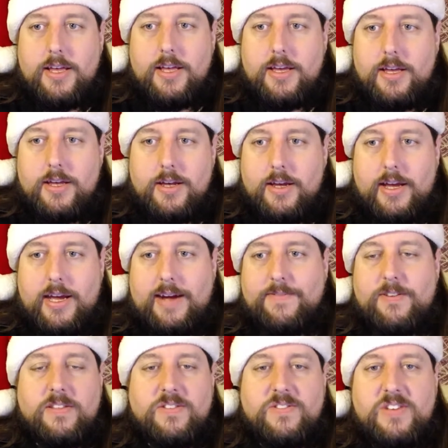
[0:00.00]
uh,
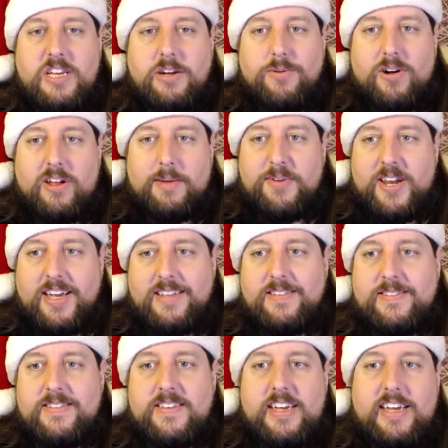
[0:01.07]
after the sequel. I mean, I
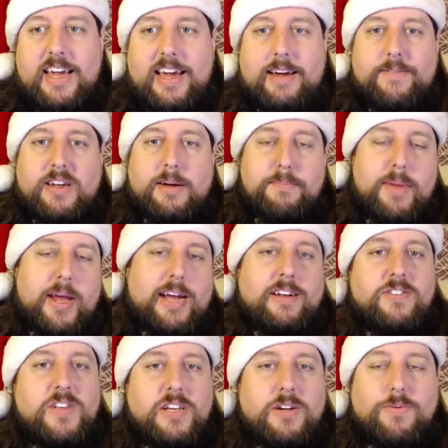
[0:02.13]
can see having a bad
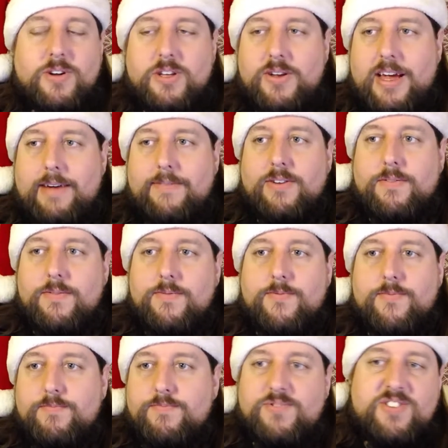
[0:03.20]
sequel. You have a
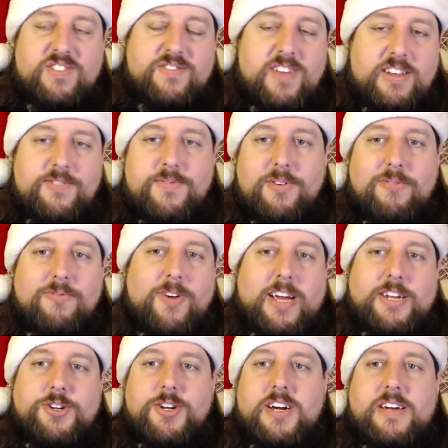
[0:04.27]
successful
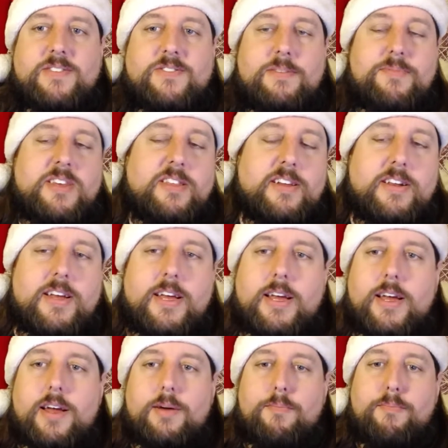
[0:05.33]
franchise, something that
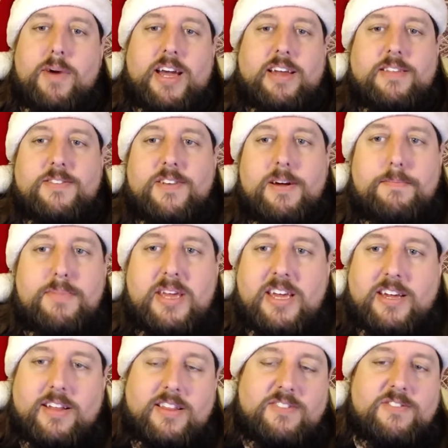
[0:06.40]
might ends up
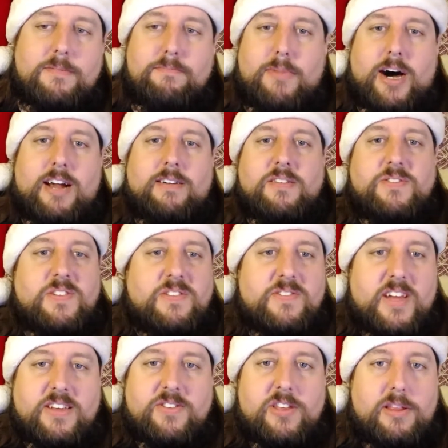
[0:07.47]
being at least a moderate
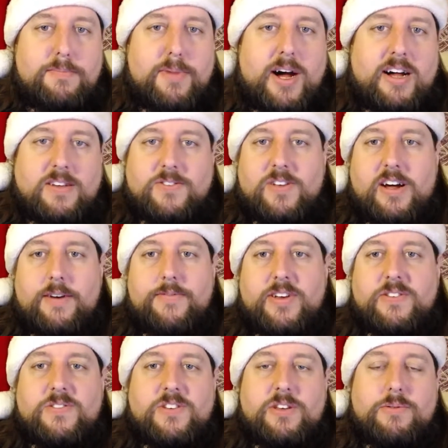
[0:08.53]
success at the box
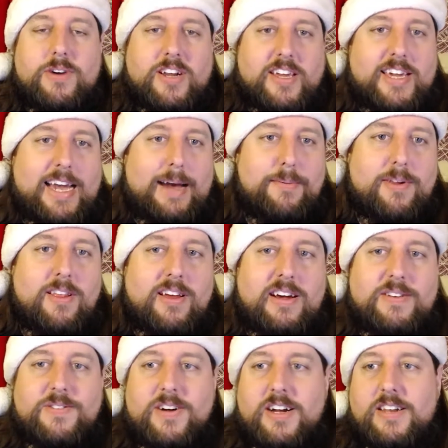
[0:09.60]
office, and you want to
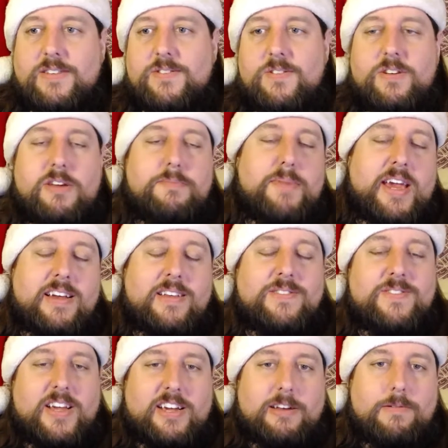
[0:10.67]
capitalize on it, so you make a
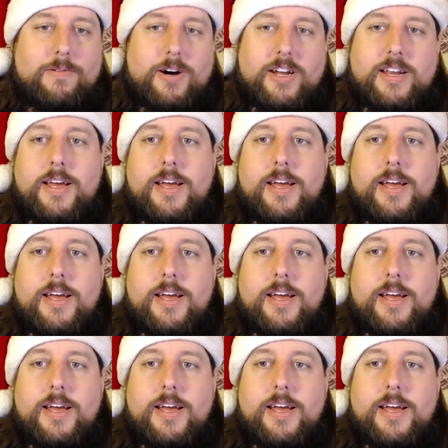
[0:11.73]
second one.